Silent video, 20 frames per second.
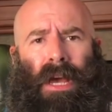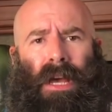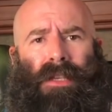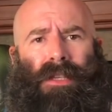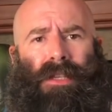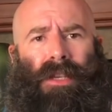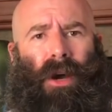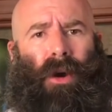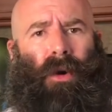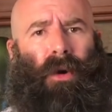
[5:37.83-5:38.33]

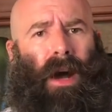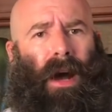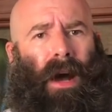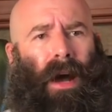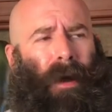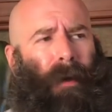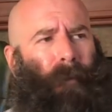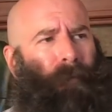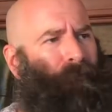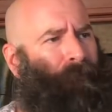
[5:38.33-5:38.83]

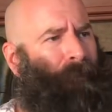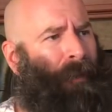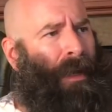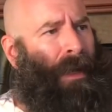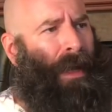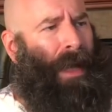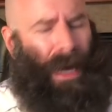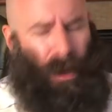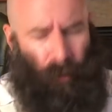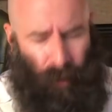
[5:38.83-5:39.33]
So
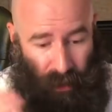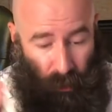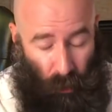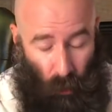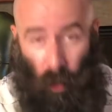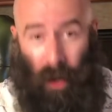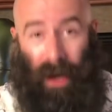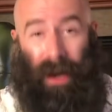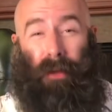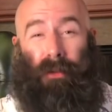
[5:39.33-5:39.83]
anyways,
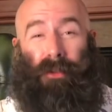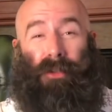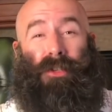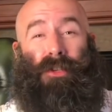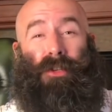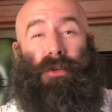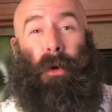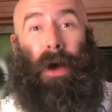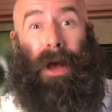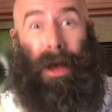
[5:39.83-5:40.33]
what else
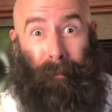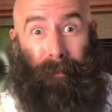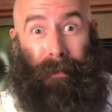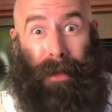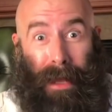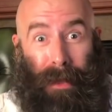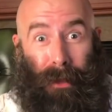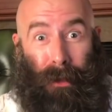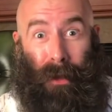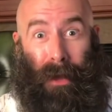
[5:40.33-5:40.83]
to
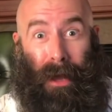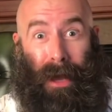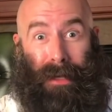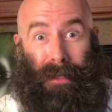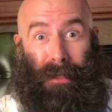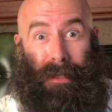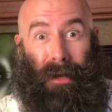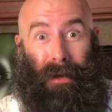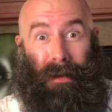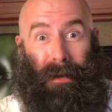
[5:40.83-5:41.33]
update you
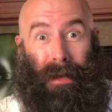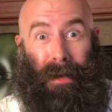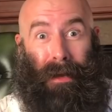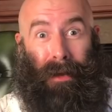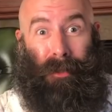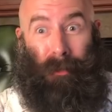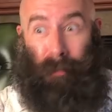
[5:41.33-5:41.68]
guys on here?